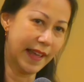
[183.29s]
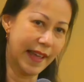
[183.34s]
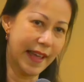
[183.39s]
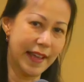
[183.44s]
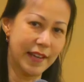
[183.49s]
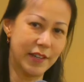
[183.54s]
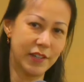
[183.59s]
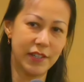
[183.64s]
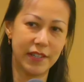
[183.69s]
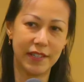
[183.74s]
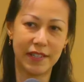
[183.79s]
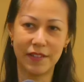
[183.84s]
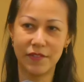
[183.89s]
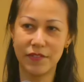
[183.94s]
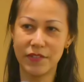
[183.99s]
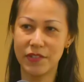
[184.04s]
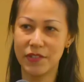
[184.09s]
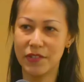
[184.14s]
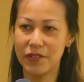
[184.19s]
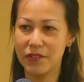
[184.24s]
and she
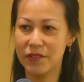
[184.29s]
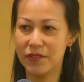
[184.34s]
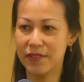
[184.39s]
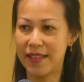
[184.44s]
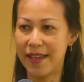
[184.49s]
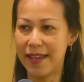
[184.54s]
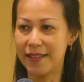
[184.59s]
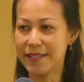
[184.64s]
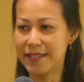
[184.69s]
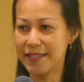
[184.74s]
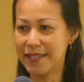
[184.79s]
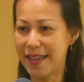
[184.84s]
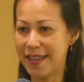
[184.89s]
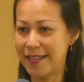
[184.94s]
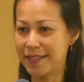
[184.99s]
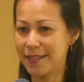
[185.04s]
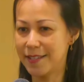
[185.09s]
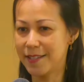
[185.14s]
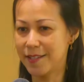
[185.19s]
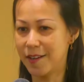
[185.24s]
gives you that
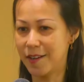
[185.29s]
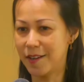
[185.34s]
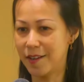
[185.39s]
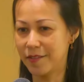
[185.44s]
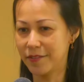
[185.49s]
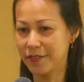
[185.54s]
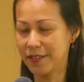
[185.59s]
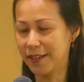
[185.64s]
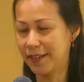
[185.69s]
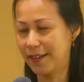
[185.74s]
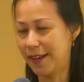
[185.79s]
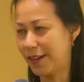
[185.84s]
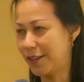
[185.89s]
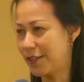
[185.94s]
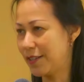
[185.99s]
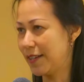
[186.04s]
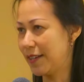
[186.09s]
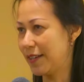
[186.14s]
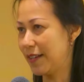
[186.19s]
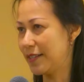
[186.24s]
sense of
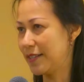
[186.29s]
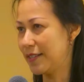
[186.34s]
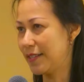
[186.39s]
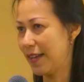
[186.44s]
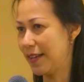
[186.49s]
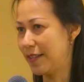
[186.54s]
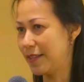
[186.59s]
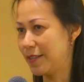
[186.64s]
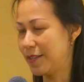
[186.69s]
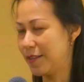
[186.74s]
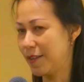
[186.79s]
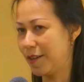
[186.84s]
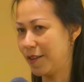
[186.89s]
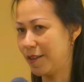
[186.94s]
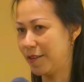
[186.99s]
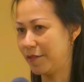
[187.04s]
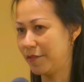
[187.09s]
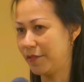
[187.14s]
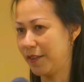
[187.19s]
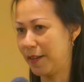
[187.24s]
connection and that sense
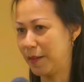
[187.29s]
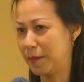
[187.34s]
of